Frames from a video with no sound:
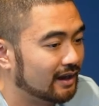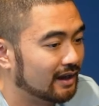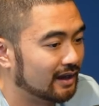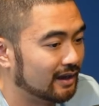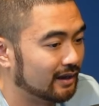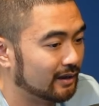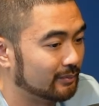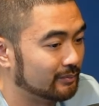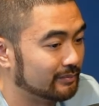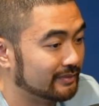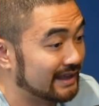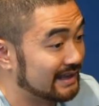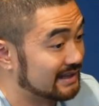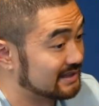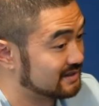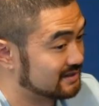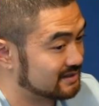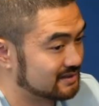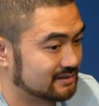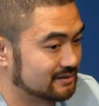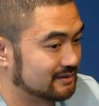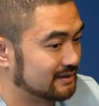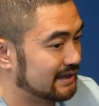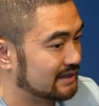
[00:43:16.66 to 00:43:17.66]

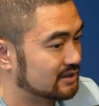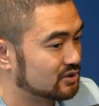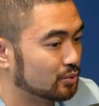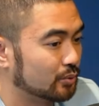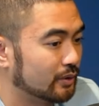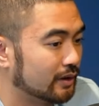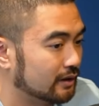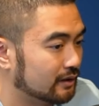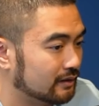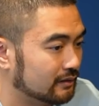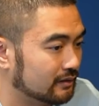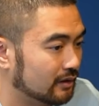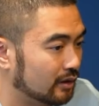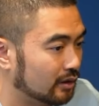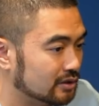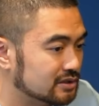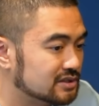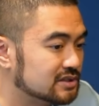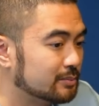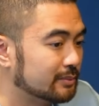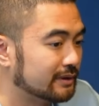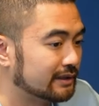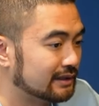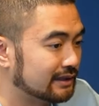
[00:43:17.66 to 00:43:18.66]
That's what
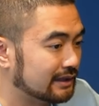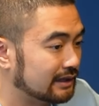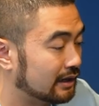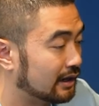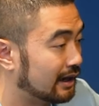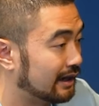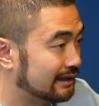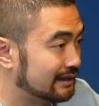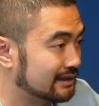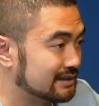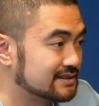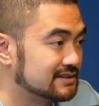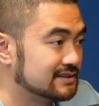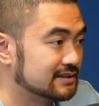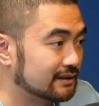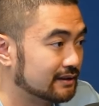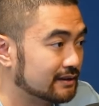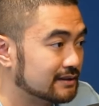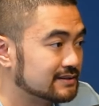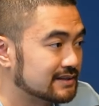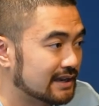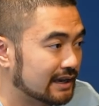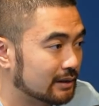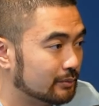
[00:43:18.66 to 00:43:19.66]
ultimately got us to
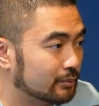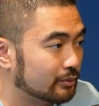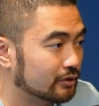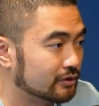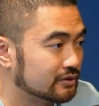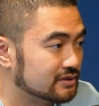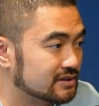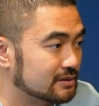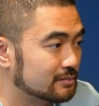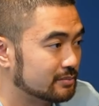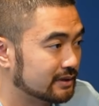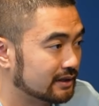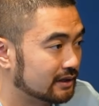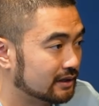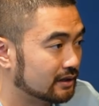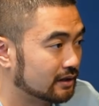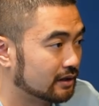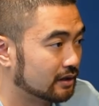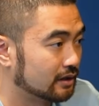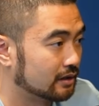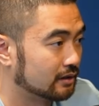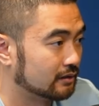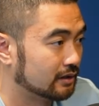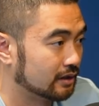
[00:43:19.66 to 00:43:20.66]
the table to be
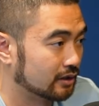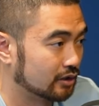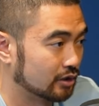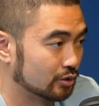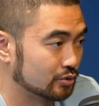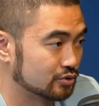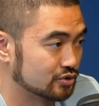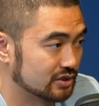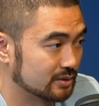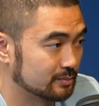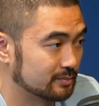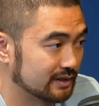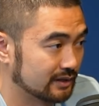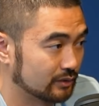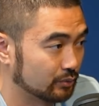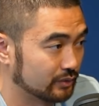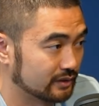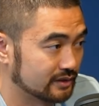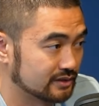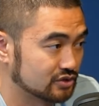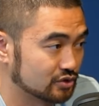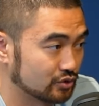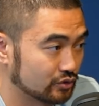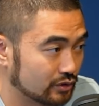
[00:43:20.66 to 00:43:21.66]
a co-GP
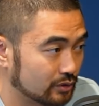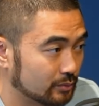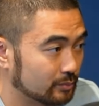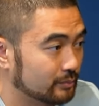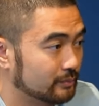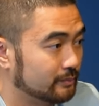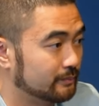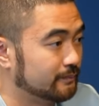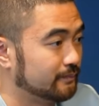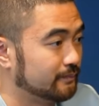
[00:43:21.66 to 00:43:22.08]
with this group.